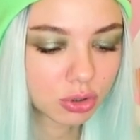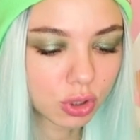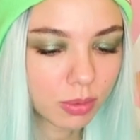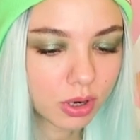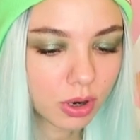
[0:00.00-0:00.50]
Oh,
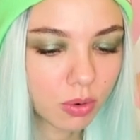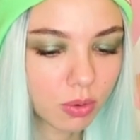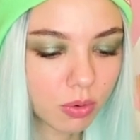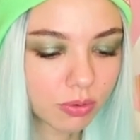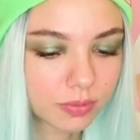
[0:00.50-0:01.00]
waiting for the
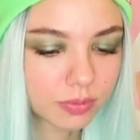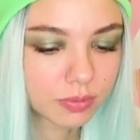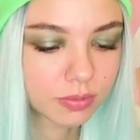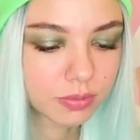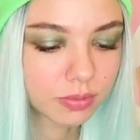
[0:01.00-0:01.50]
players.
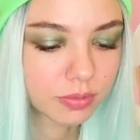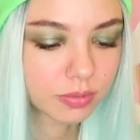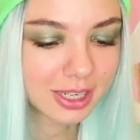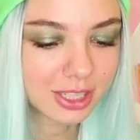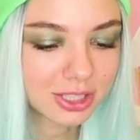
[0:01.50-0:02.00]

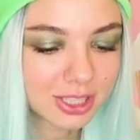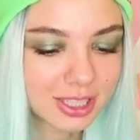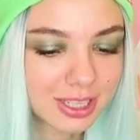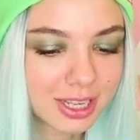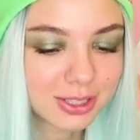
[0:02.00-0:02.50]
Seems like